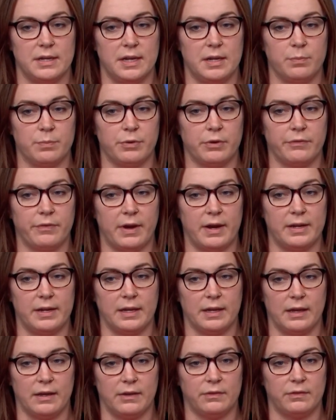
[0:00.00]
in
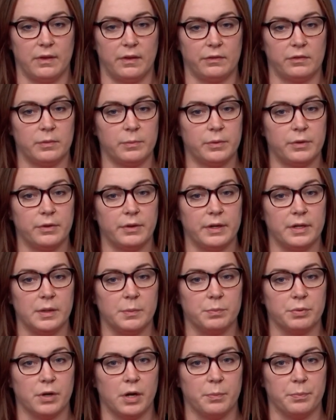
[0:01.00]
providing accessible and
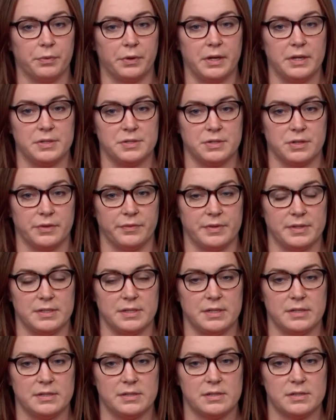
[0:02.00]
appropriate
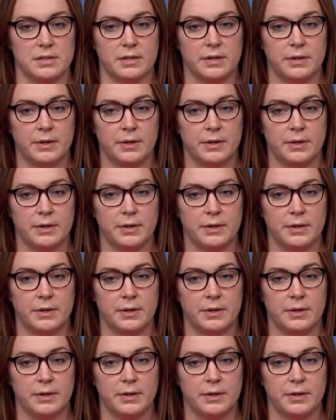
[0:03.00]
services.